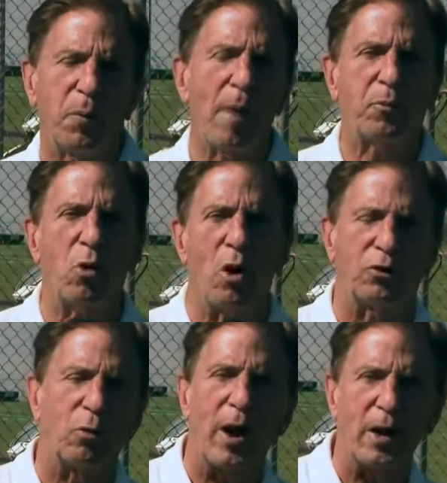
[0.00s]
pep
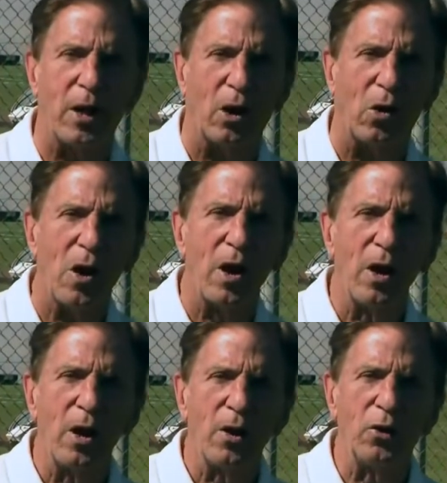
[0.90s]
talks right here
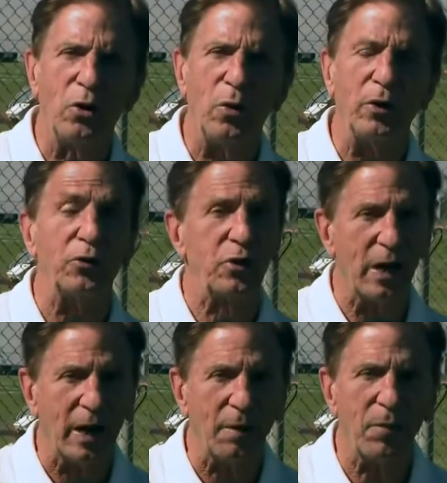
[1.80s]
to his
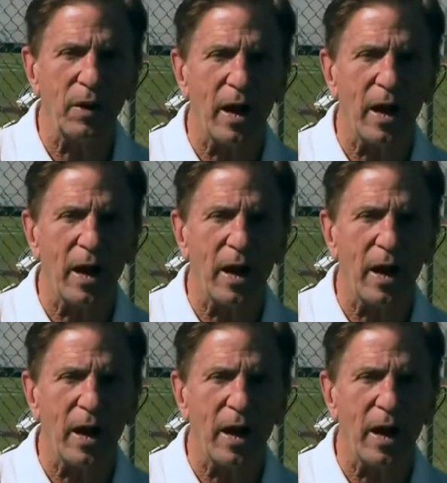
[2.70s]
team.